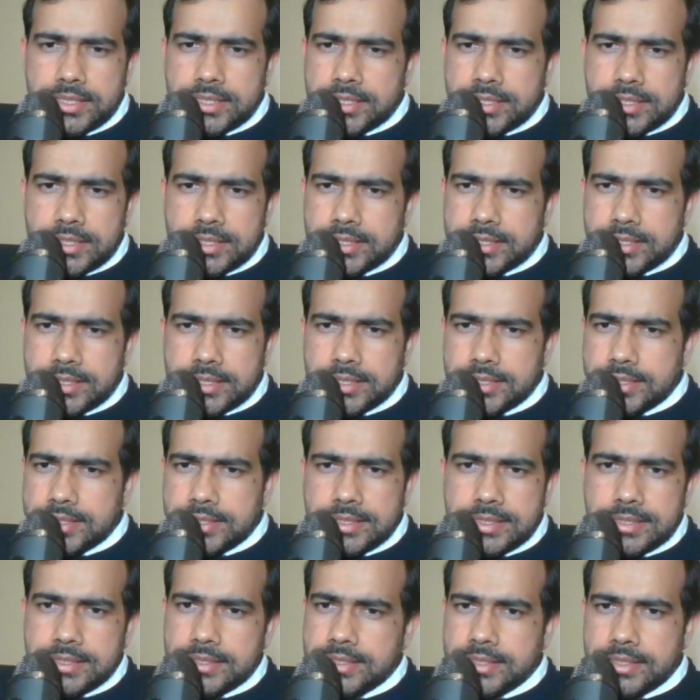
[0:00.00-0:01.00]
uh,
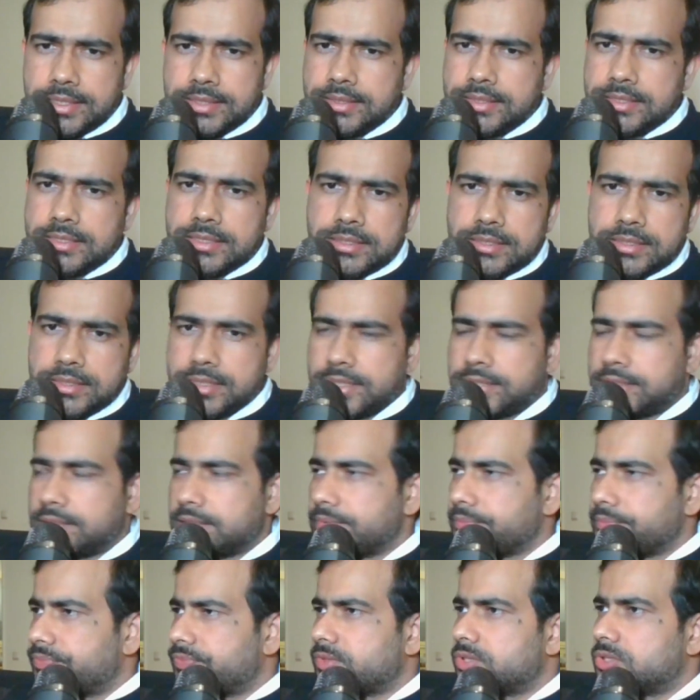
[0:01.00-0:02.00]
in India in this
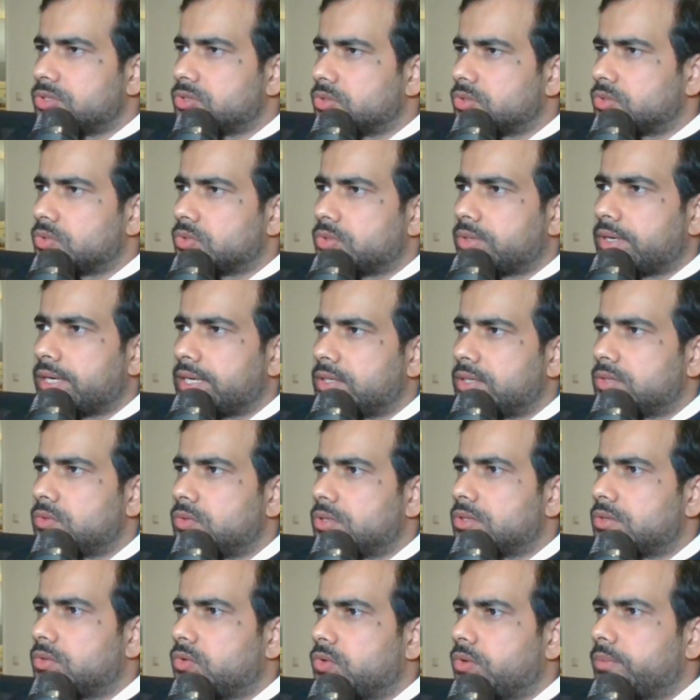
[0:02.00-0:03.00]
area, so I do
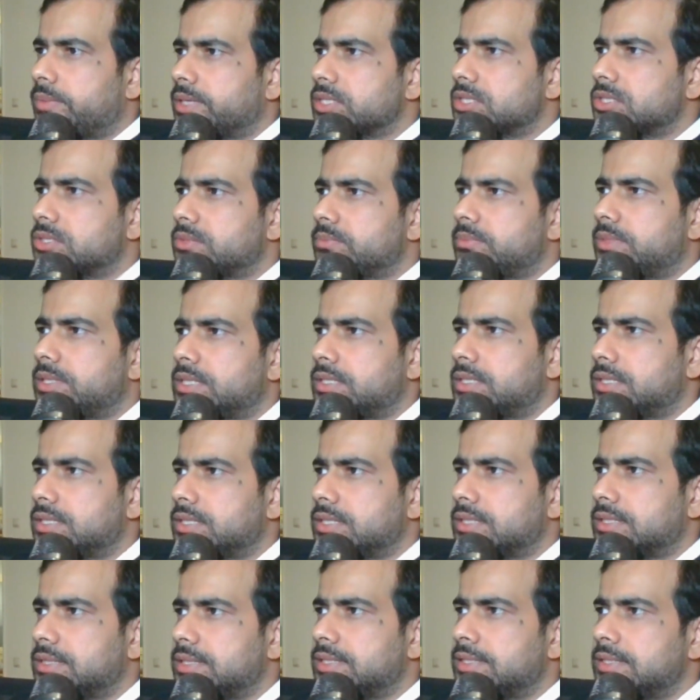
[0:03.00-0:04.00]
not know much. But
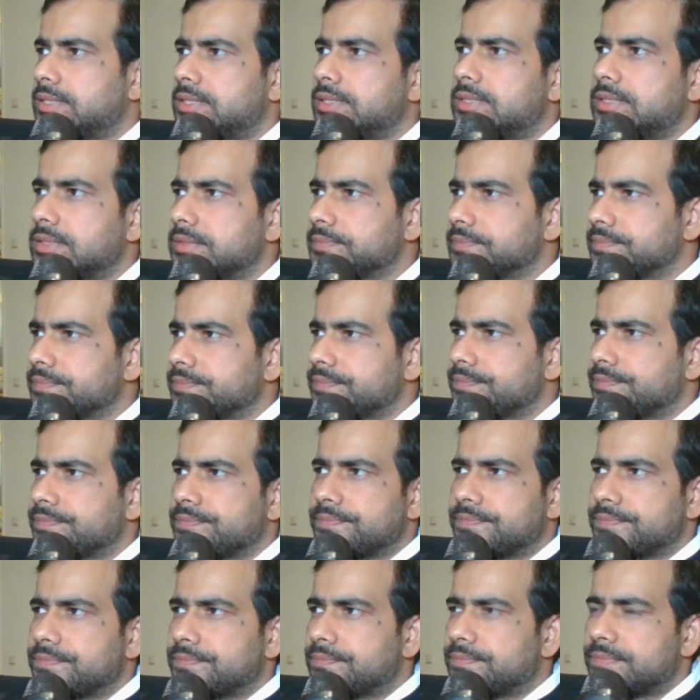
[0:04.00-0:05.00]
uh, there,
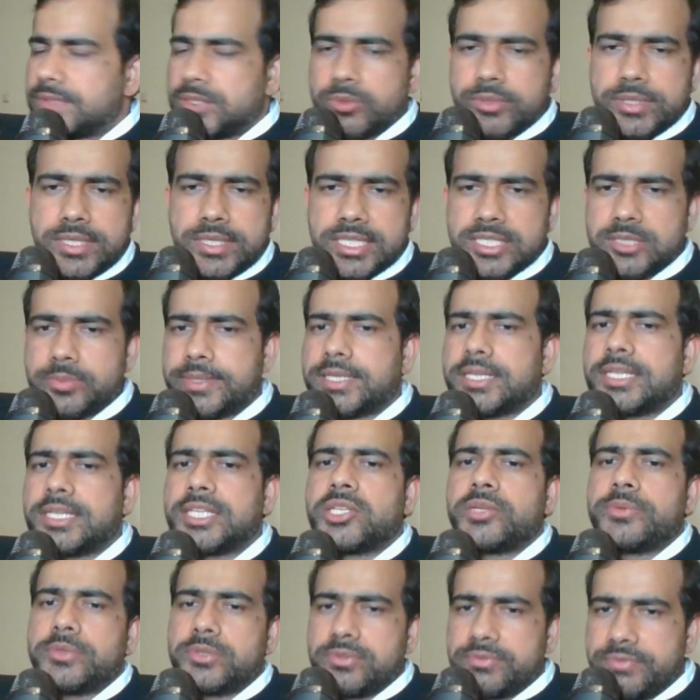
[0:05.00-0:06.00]
you can expect
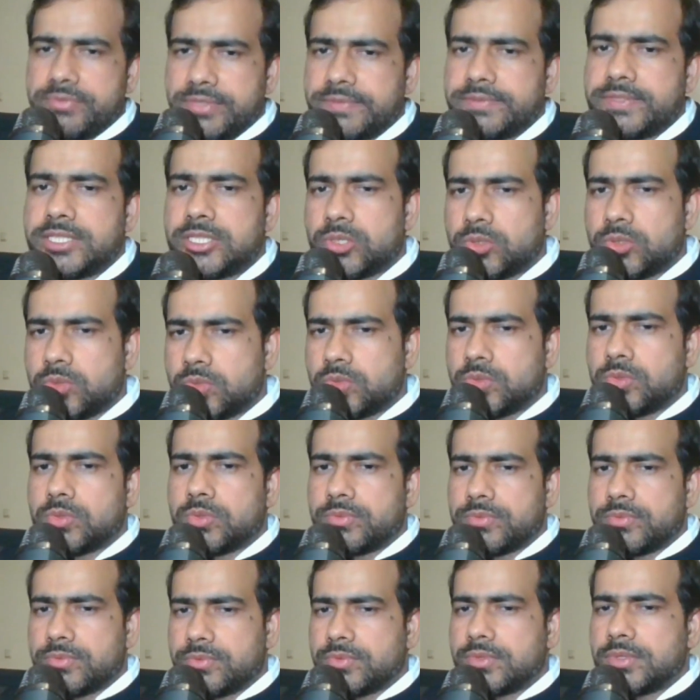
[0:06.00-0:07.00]
anywhere between fifty
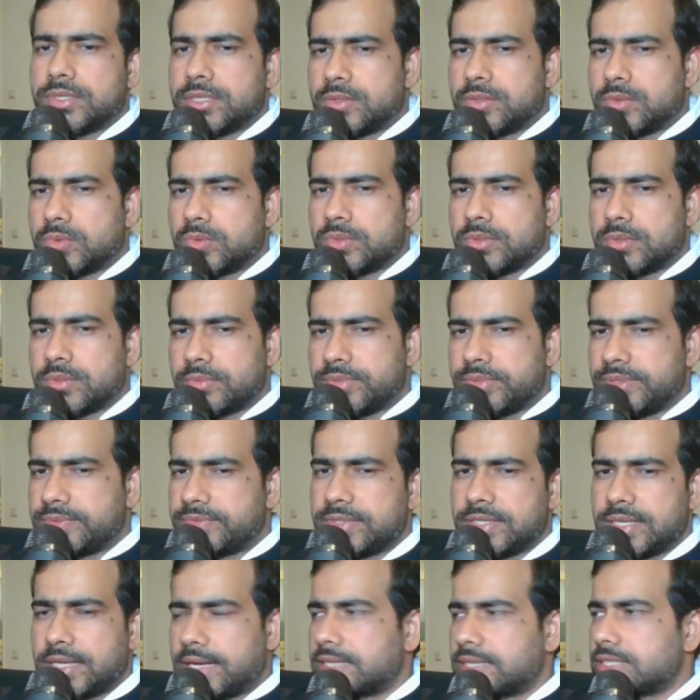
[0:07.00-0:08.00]
to
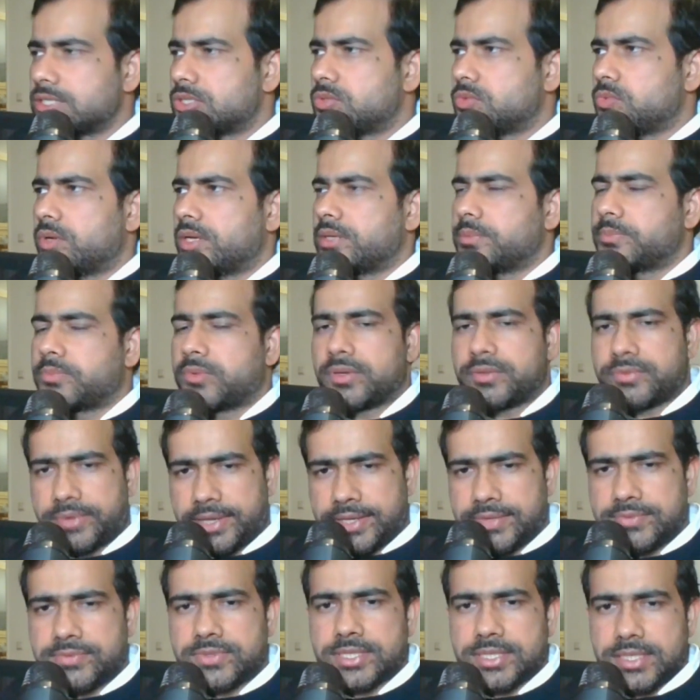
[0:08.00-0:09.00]
fifty lakhs to one point
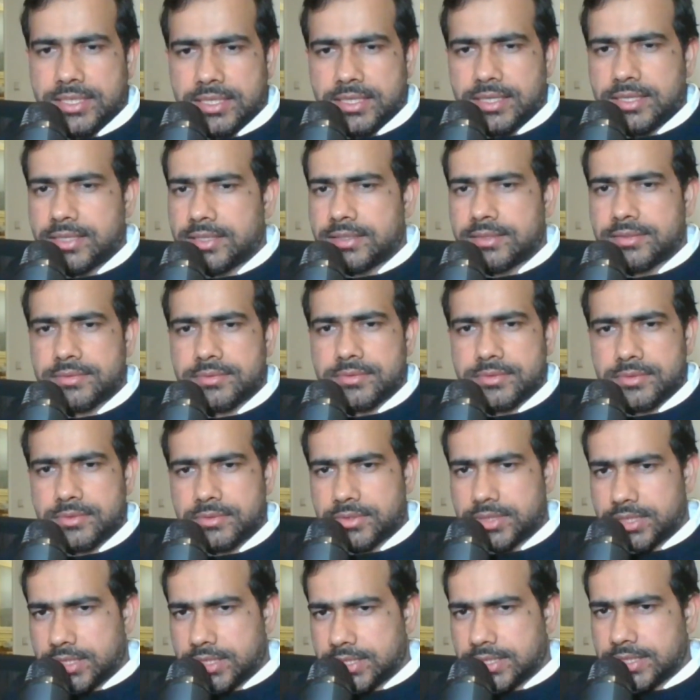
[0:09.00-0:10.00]
five C R
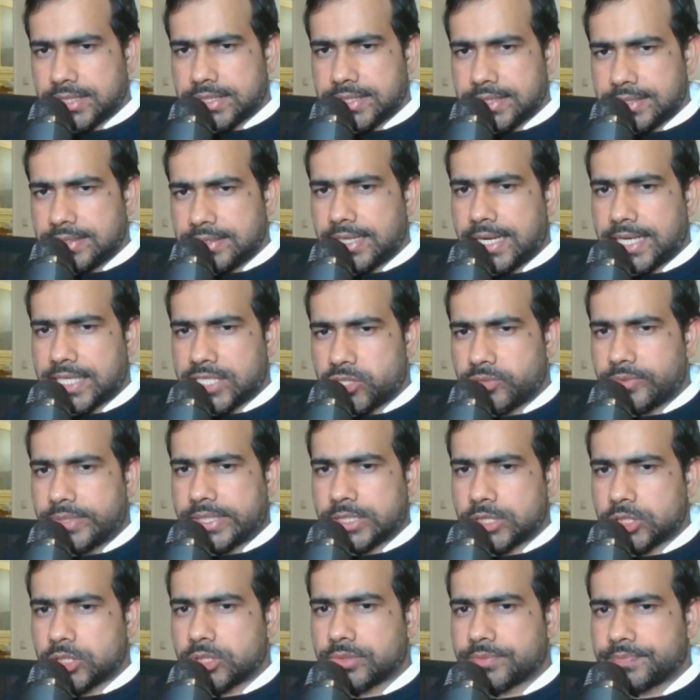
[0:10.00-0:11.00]
uh, in that
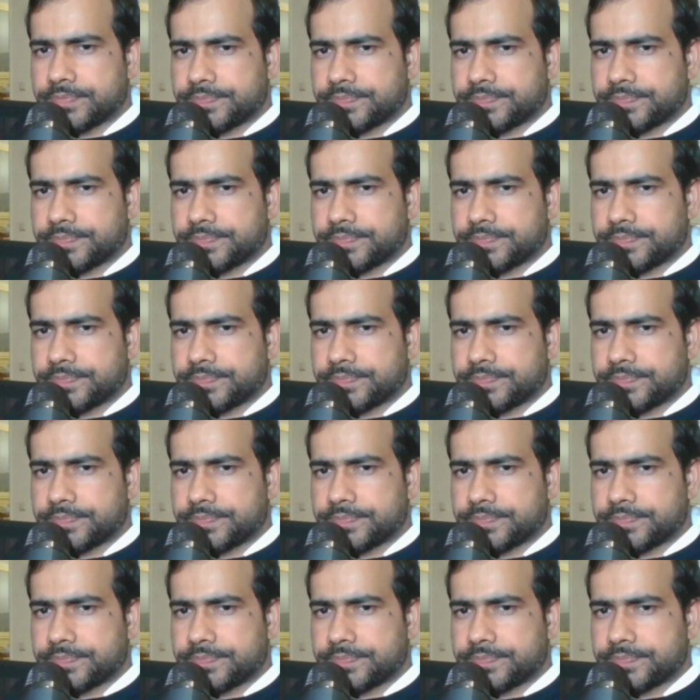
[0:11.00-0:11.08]
range.